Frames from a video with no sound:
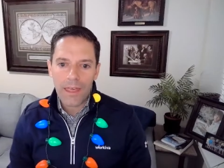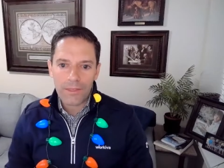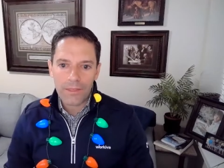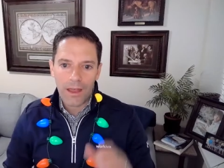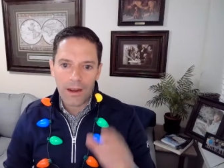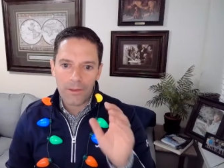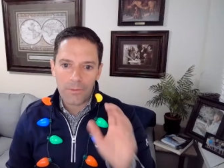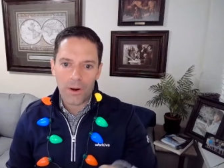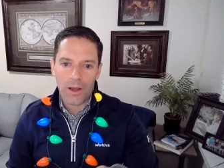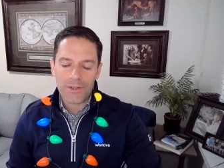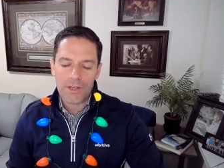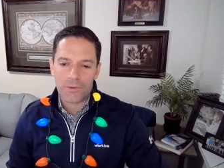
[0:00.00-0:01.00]
that thought on the
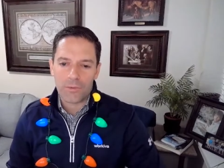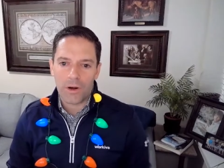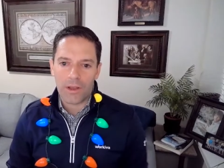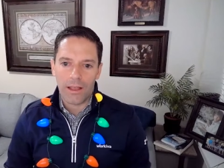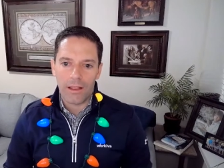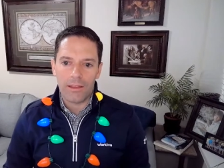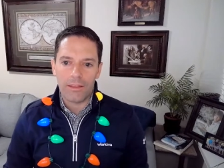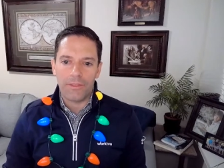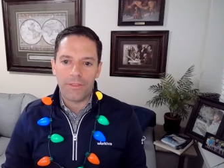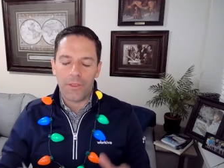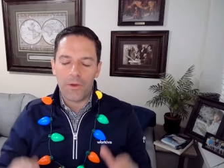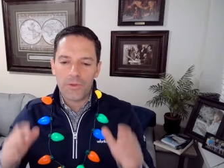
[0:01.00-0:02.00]
project work, Ellen.
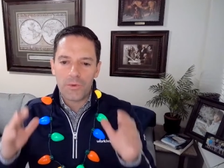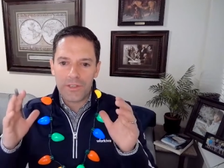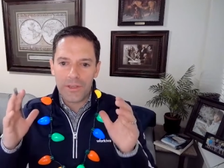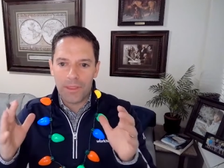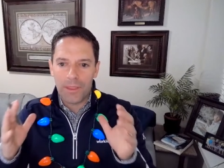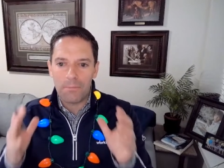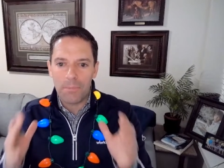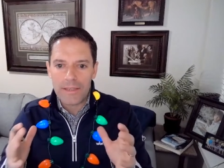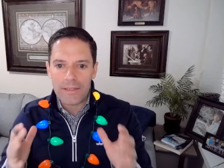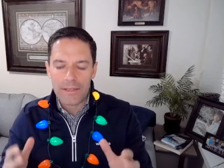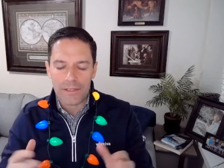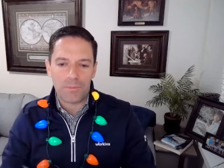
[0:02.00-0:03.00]
Those are some of the
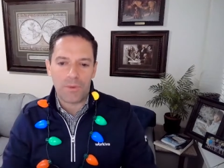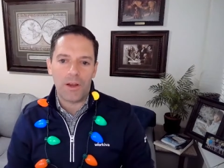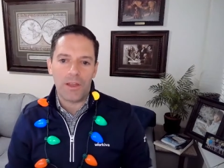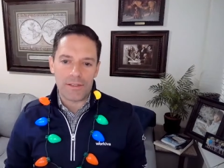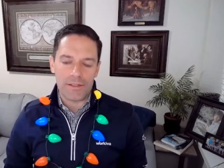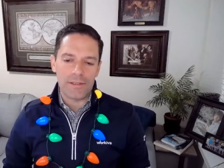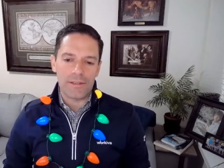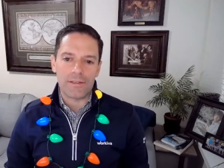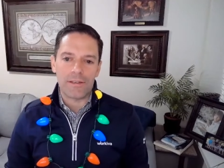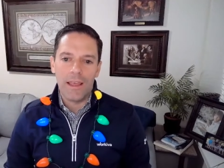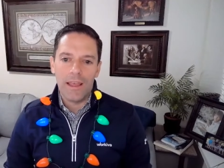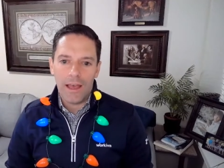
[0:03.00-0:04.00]
best
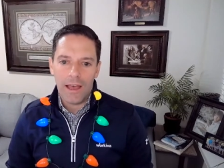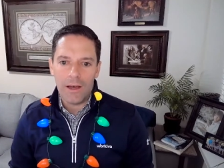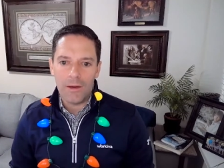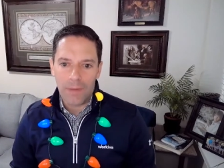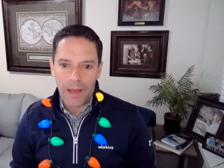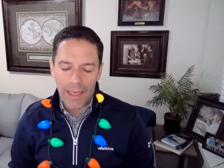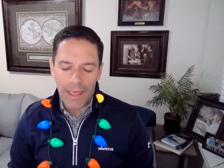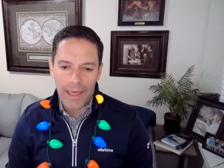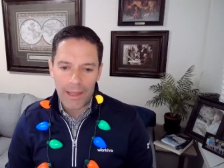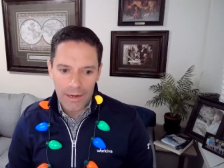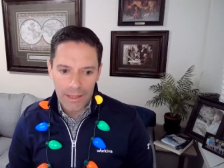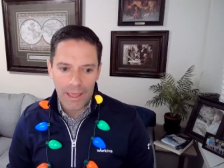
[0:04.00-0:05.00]
experiences um, I
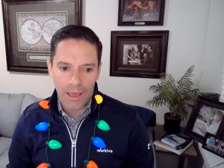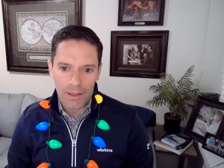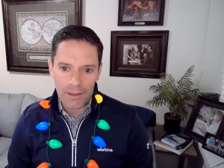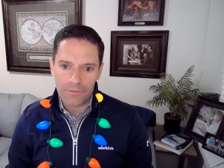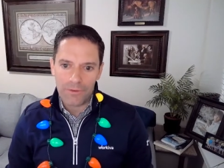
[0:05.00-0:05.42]
had in accounting and